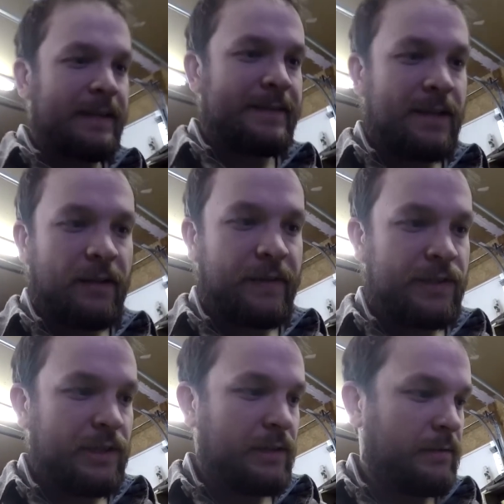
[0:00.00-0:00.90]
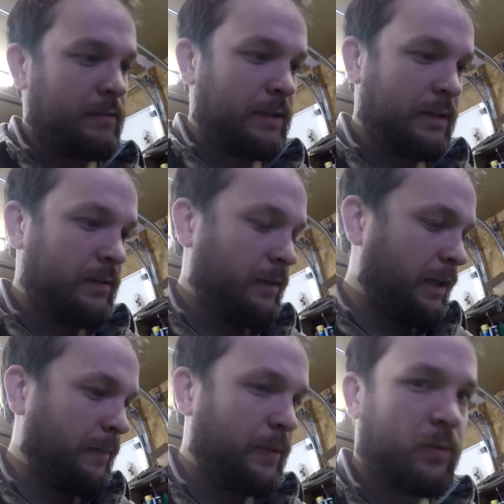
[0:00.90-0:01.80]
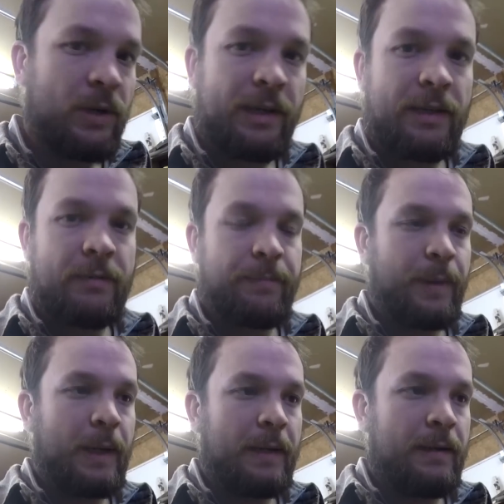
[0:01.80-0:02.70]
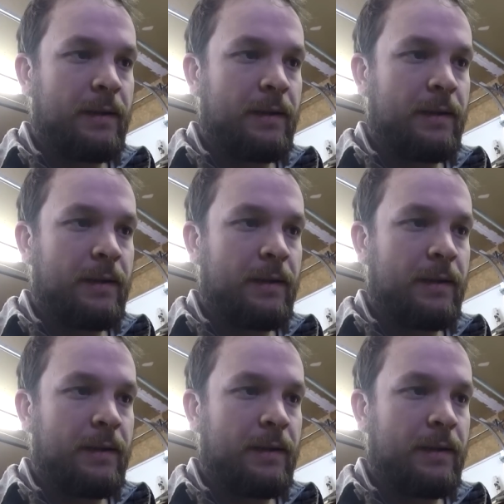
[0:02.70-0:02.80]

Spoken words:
I can salvage it and keep it working, but